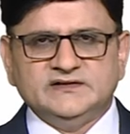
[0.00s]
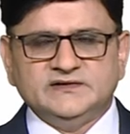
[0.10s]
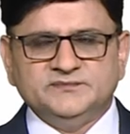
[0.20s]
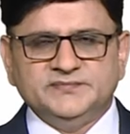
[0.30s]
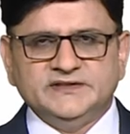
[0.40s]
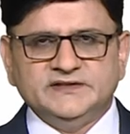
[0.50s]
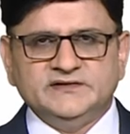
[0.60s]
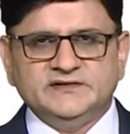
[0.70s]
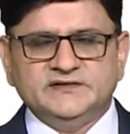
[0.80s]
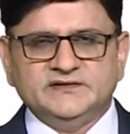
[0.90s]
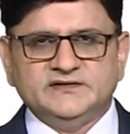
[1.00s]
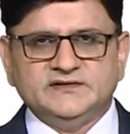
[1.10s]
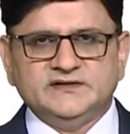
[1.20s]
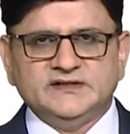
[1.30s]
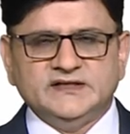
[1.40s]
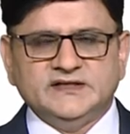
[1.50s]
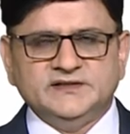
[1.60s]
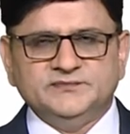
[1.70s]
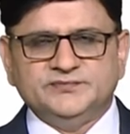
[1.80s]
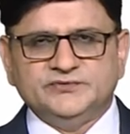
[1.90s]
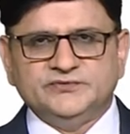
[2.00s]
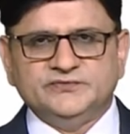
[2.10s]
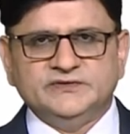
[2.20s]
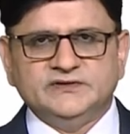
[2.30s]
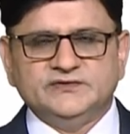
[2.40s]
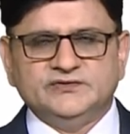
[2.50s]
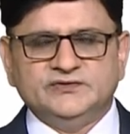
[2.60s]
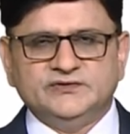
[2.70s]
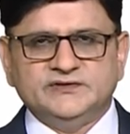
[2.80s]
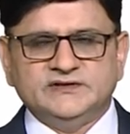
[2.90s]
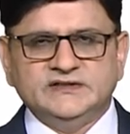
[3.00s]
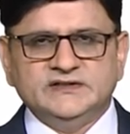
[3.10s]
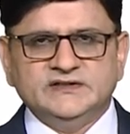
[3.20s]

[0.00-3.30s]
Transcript: compare, and improve. Or